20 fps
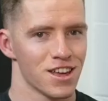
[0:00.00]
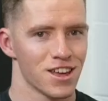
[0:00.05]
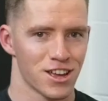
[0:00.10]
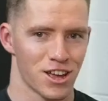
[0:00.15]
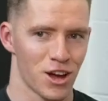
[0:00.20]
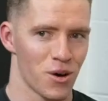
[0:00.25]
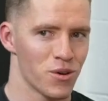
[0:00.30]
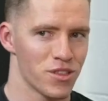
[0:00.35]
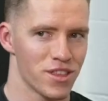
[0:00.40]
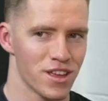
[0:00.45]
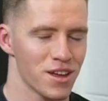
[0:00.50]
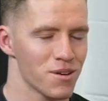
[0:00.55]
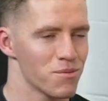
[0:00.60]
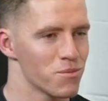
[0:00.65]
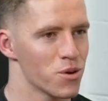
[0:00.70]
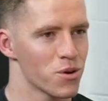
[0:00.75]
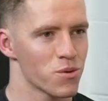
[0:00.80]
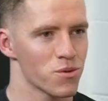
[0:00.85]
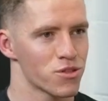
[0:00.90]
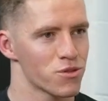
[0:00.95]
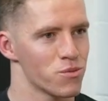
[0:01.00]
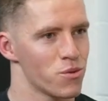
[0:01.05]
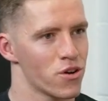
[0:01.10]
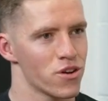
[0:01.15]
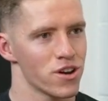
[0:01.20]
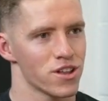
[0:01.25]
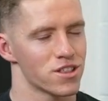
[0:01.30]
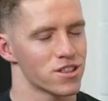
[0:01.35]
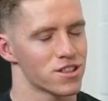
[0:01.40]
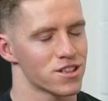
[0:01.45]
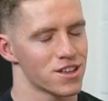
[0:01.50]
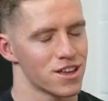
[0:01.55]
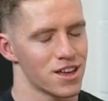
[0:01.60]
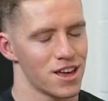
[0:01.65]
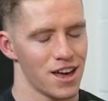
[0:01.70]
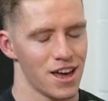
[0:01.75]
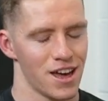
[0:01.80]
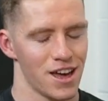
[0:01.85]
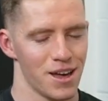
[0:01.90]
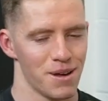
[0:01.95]
go in there and work with the Warriors.
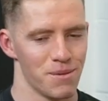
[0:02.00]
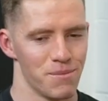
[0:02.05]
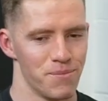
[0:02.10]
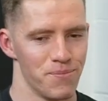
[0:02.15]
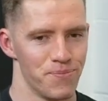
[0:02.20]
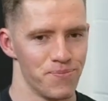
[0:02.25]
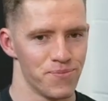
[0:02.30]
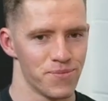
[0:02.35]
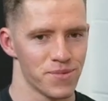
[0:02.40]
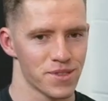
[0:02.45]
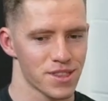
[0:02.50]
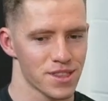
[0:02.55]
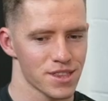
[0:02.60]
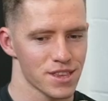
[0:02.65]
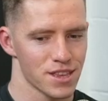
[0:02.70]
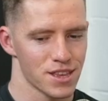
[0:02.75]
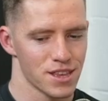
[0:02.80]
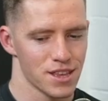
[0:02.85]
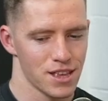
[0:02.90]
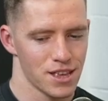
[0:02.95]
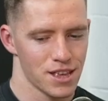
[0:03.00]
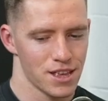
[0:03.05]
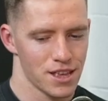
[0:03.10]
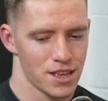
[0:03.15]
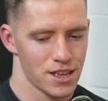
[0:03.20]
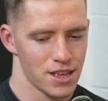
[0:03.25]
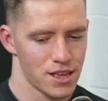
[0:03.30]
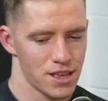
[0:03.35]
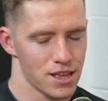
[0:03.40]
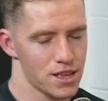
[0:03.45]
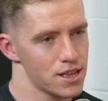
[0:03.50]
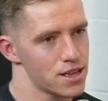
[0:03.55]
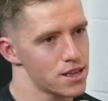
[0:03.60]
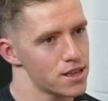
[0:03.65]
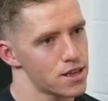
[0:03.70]
Yeah. Um, I think that's what